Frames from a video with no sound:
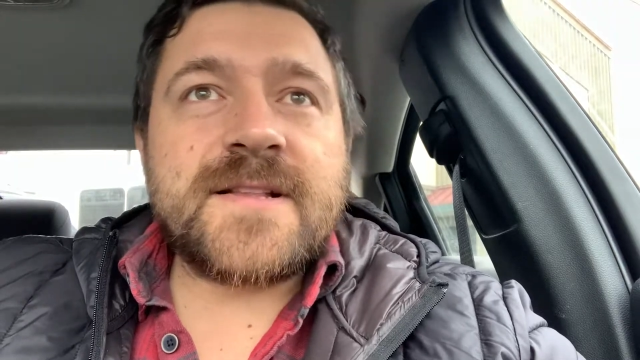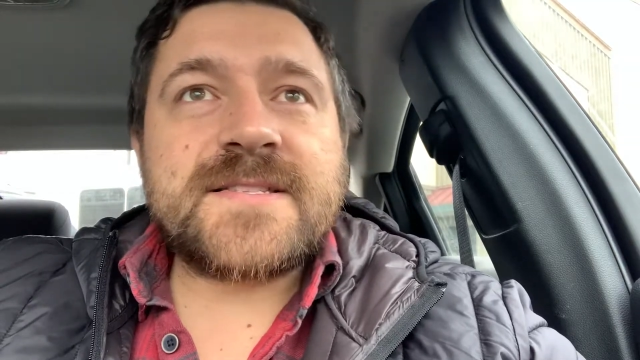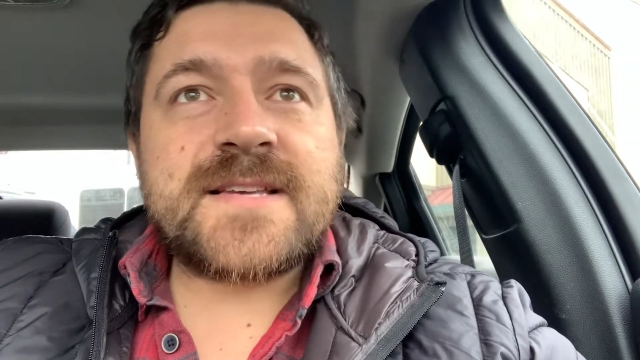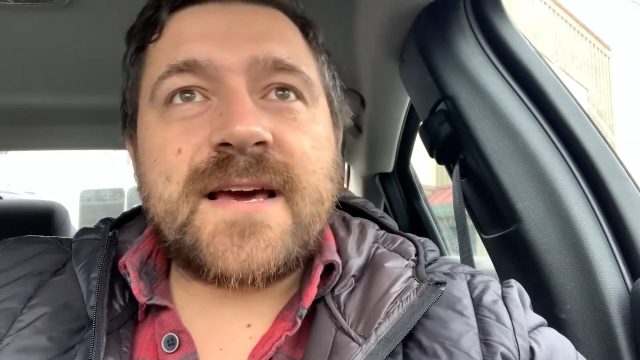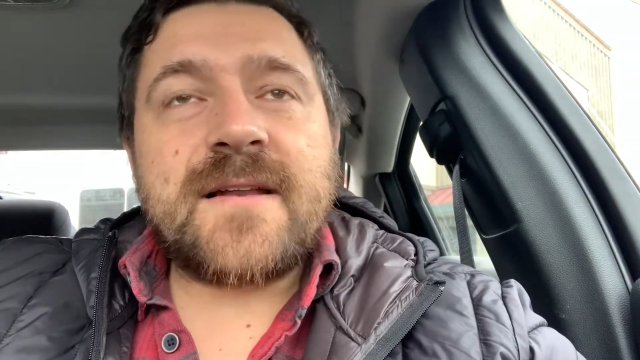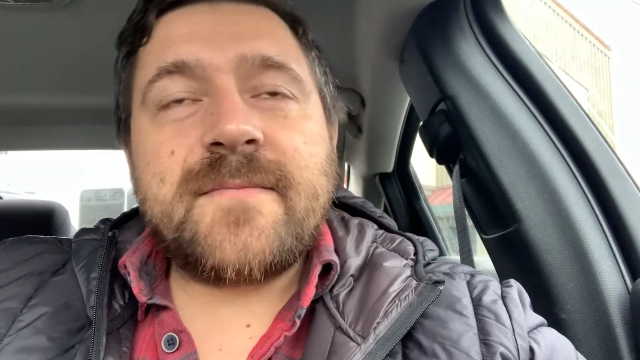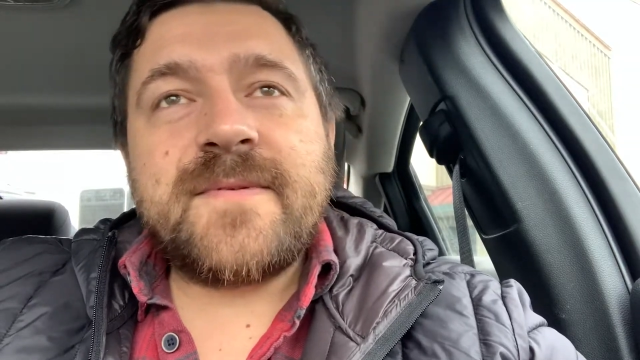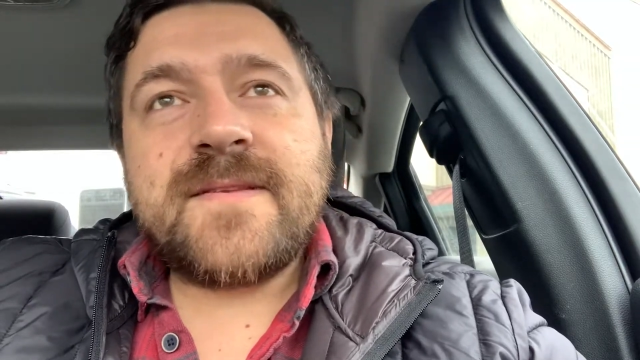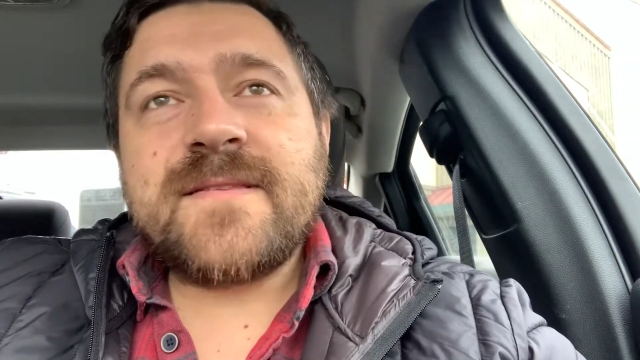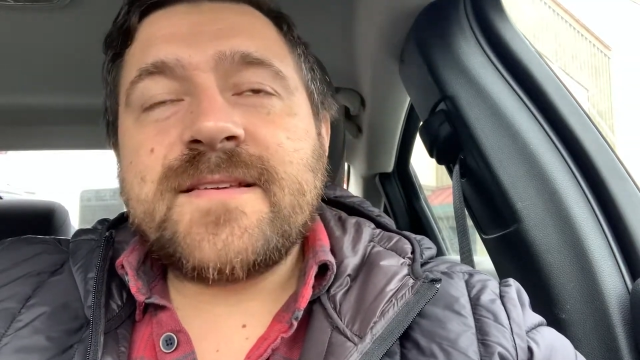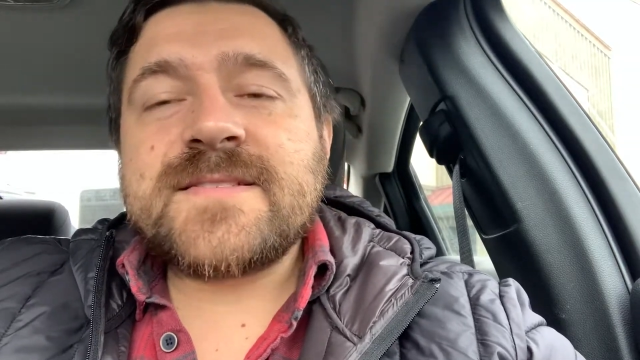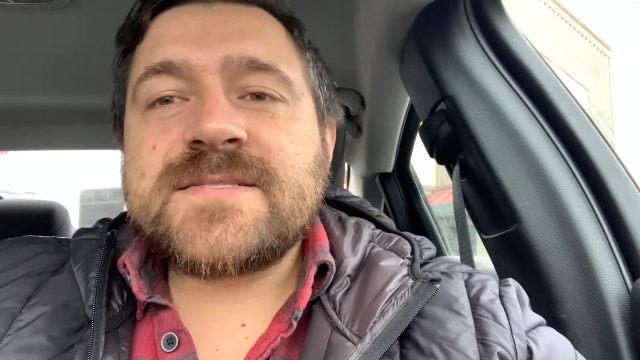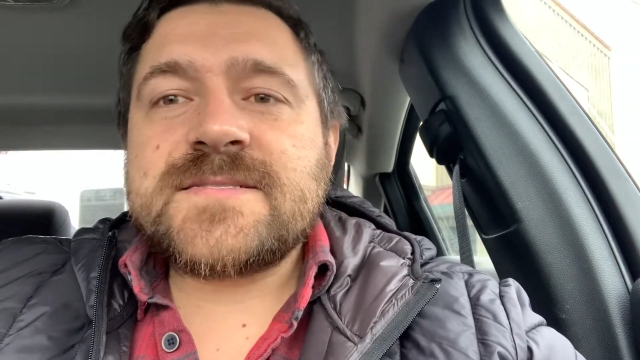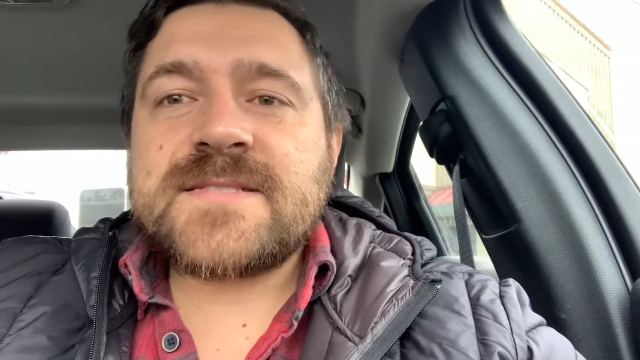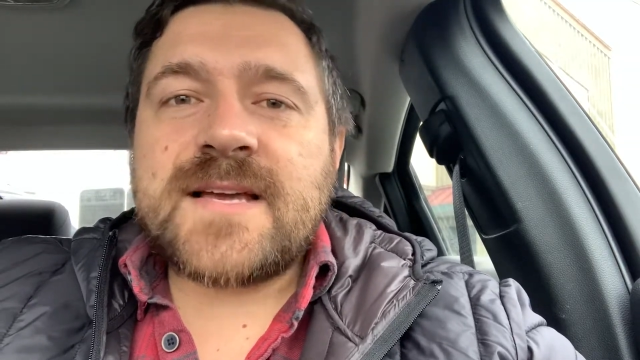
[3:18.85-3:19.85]
It's got to be
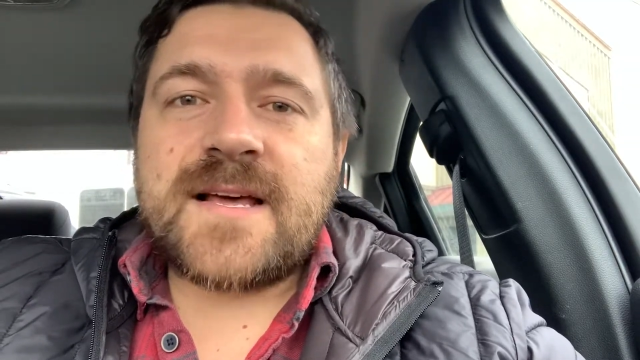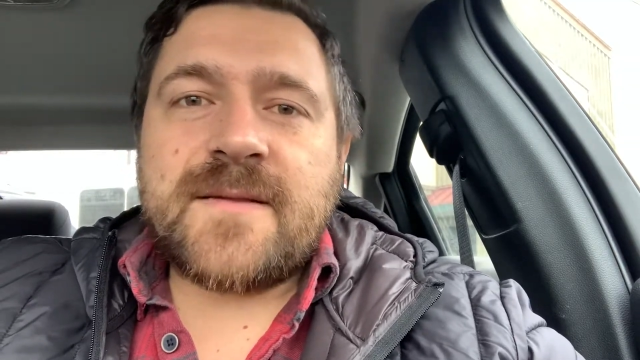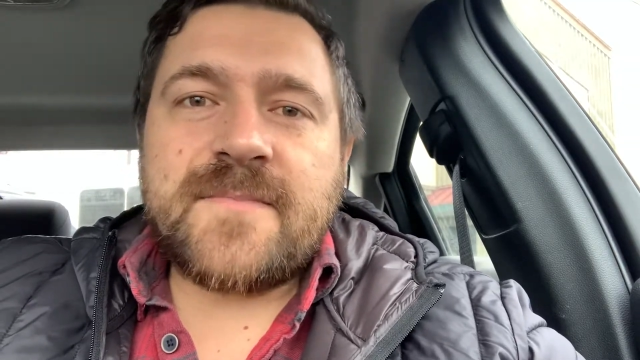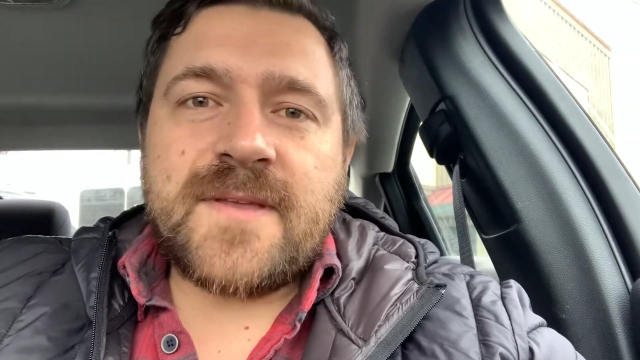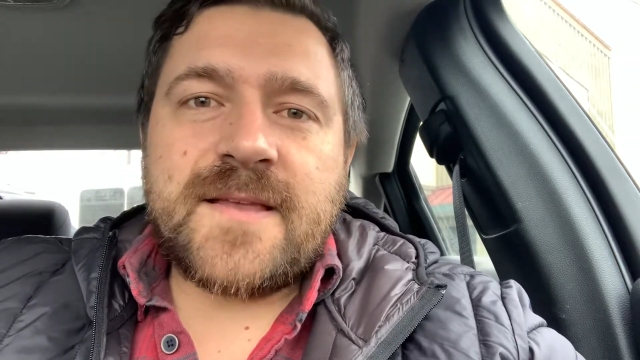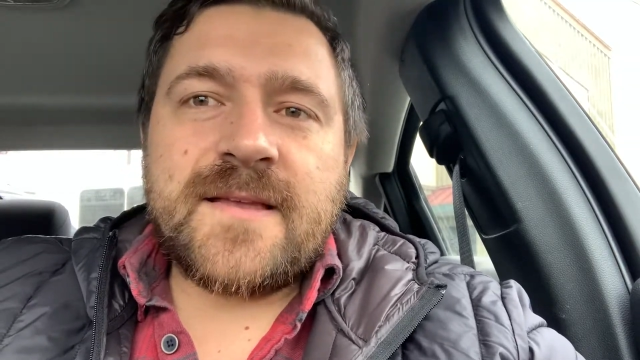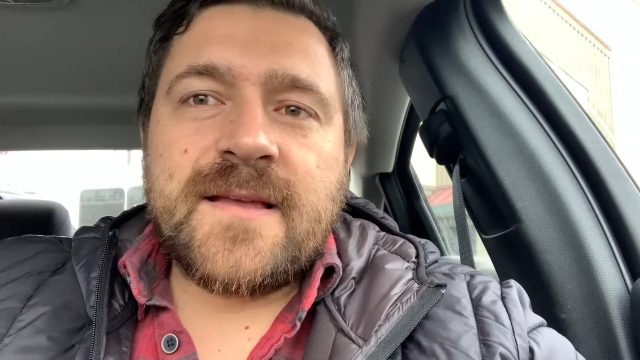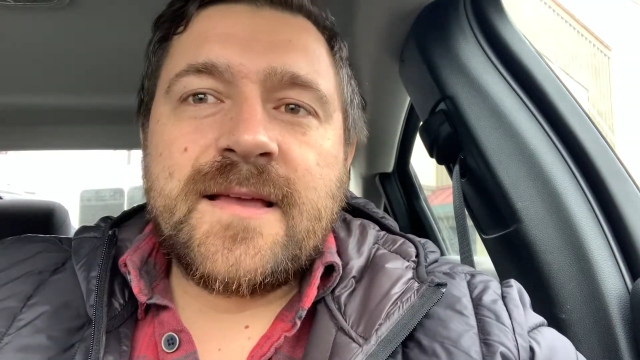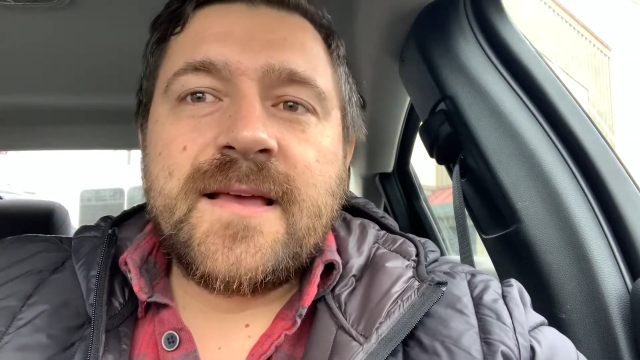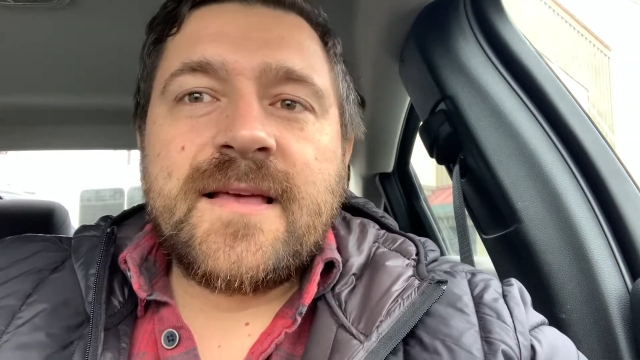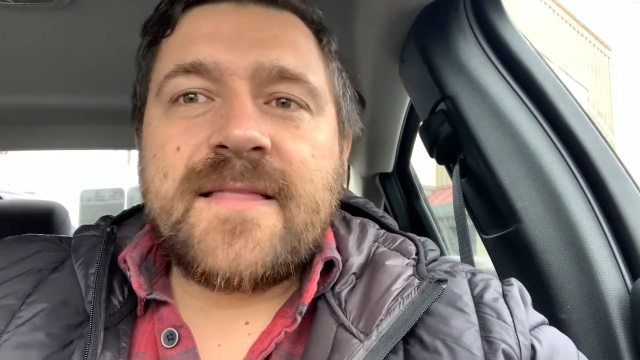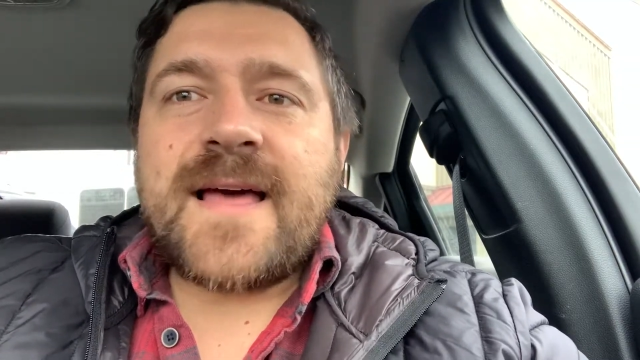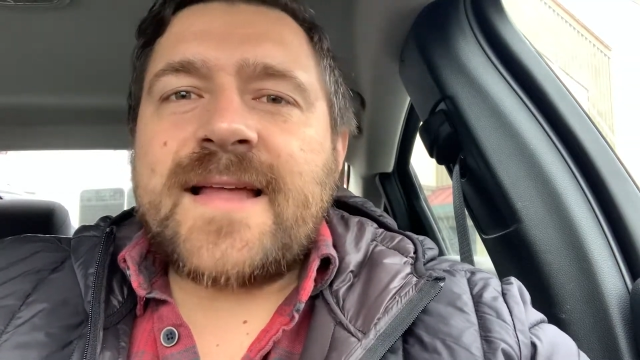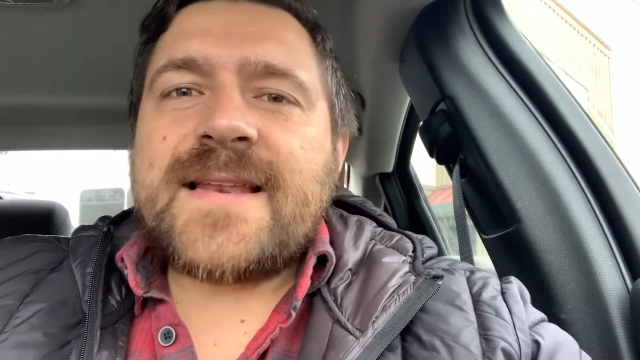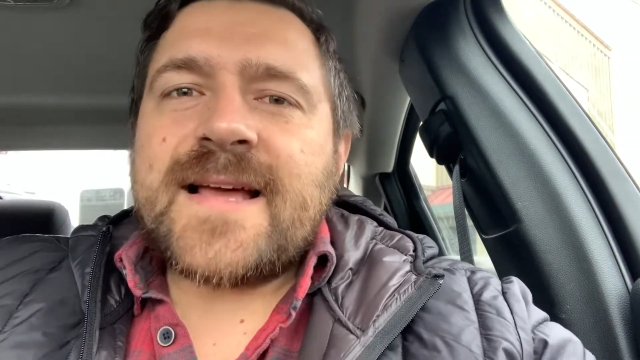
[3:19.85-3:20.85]
this. It's got to be that.